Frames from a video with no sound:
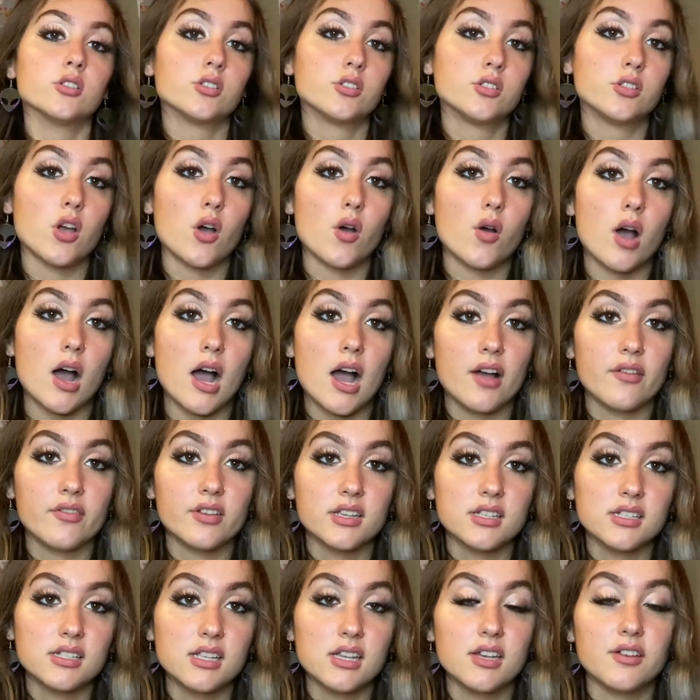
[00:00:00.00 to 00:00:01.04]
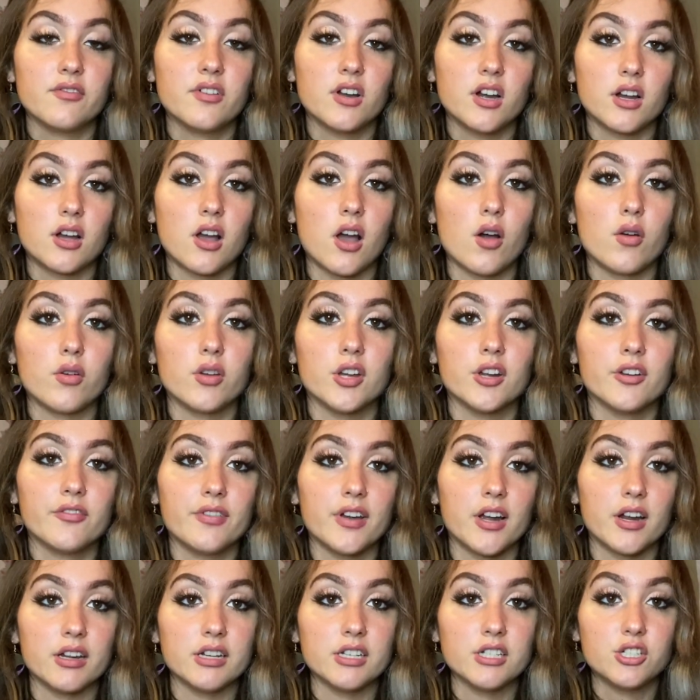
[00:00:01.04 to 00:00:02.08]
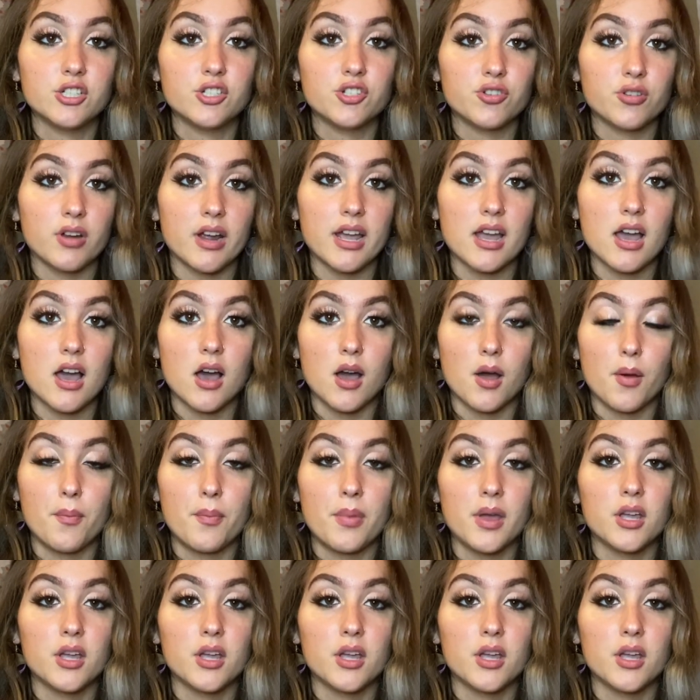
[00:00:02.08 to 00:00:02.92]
So obviously Virgo, you're very straight up,